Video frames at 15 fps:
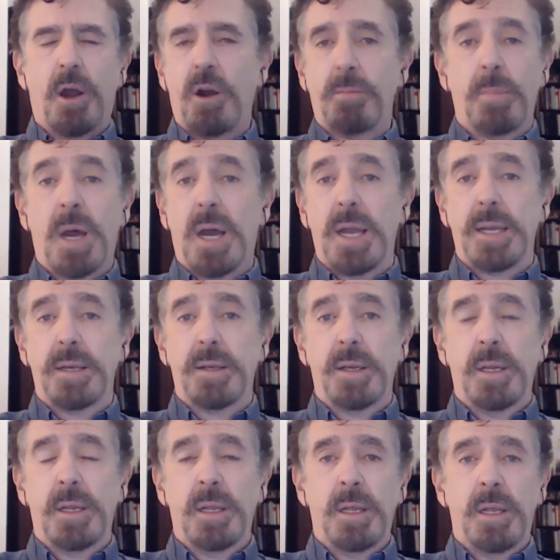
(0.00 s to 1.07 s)
mind,
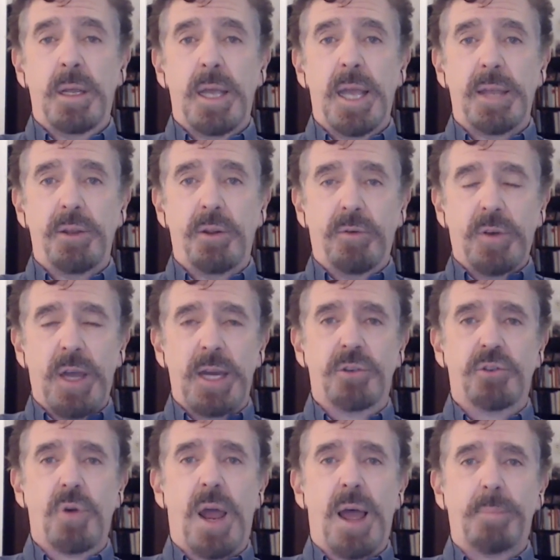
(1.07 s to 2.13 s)
and you've kind of
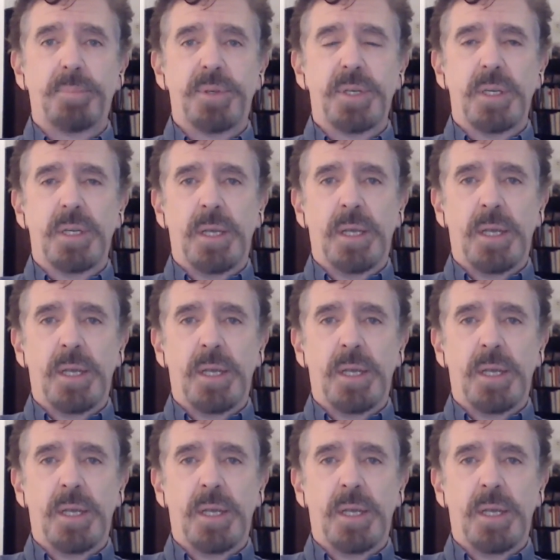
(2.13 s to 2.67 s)
dropped,